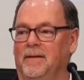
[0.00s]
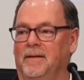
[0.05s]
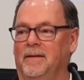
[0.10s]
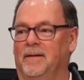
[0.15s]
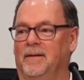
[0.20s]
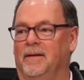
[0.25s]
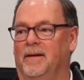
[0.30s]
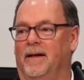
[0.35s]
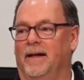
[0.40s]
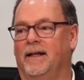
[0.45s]

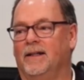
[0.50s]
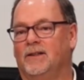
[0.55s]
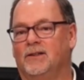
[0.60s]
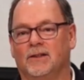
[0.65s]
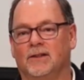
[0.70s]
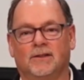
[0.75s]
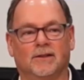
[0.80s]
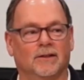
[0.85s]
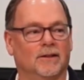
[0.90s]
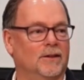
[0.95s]
I guess
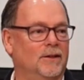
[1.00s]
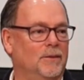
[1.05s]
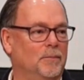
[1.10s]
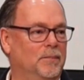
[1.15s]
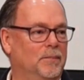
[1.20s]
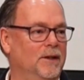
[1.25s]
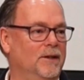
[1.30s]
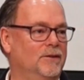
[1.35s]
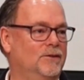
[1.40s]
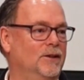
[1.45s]
it's a little
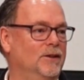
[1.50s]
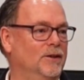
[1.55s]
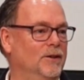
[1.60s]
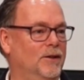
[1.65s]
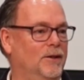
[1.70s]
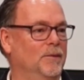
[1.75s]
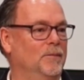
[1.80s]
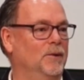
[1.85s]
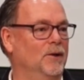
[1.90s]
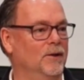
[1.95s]
busier
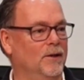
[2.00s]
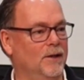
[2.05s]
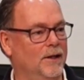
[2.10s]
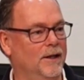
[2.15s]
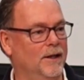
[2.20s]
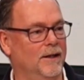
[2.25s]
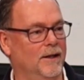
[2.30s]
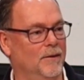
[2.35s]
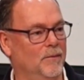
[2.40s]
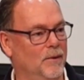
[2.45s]
community
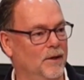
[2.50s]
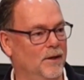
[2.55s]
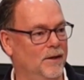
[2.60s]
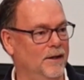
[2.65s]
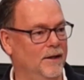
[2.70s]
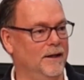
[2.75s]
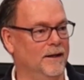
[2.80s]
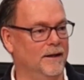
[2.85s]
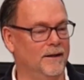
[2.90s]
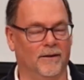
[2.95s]
than we
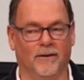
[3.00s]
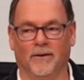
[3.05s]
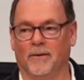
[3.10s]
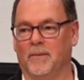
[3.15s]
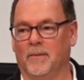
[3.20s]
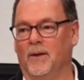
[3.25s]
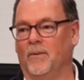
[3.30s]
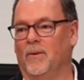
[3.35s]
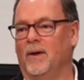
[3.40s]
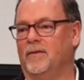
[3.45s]
think. You know,
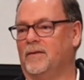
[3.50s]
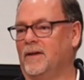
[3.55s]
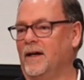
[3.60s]
my wife kind